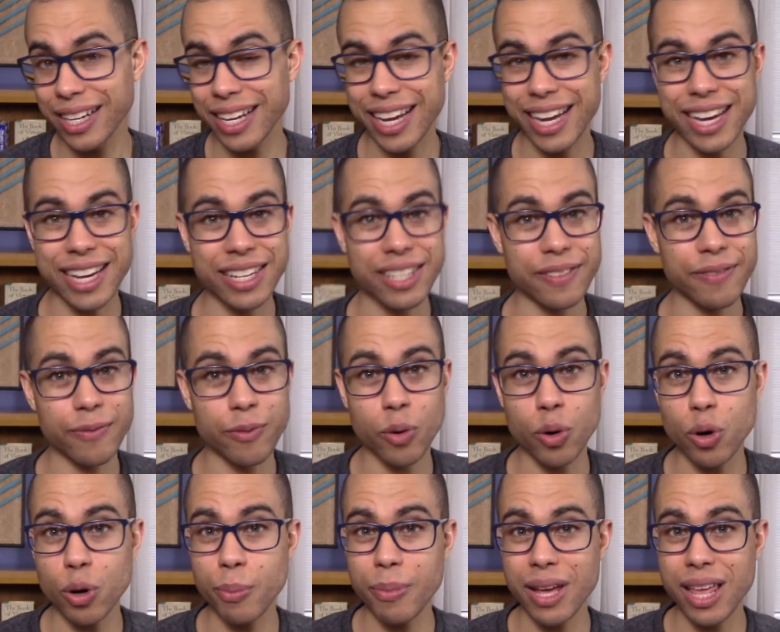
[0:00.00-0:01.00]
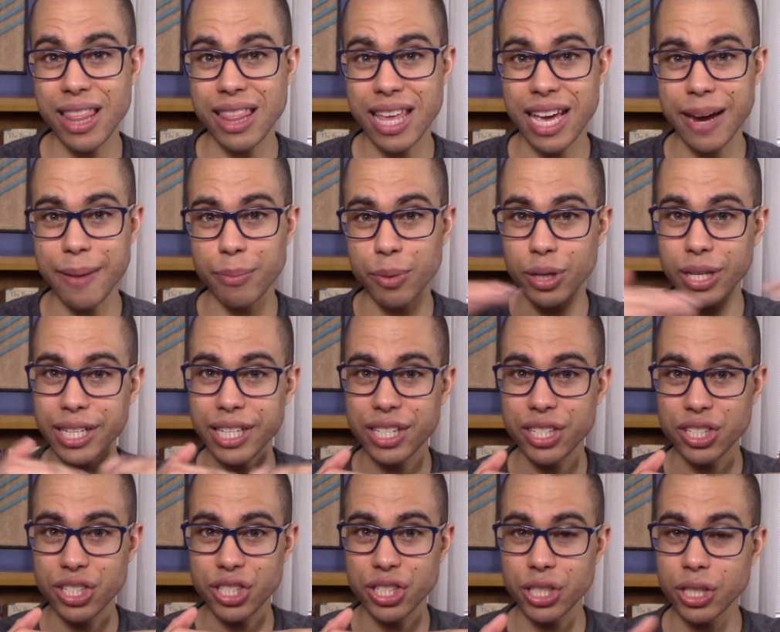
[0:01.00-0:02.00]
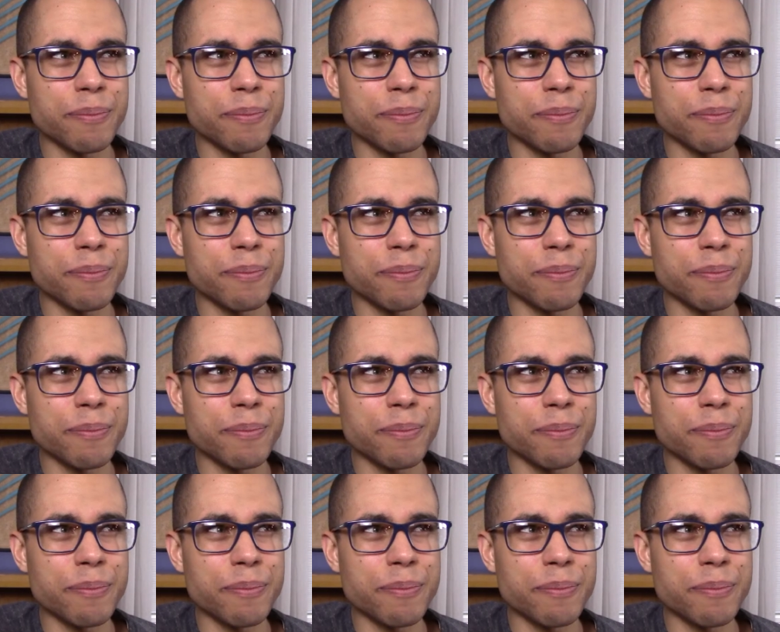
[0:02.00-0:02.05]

and form that bridge.